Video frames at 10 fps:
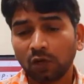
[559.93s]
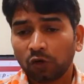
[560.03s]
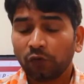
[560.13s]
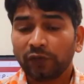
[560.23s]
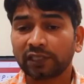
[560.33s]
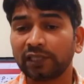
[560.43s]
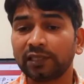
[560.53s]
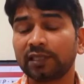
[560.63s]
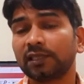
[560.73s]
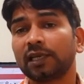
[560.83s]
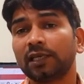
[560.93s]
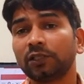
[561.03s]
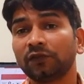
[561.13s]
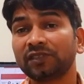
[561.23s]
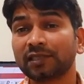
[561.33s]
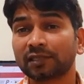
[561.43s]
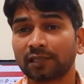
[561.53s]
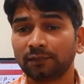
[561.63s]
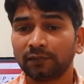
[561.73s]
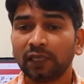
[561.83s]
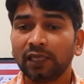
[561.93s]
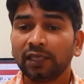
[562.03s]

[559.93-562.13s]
Obviously this is a kind of system.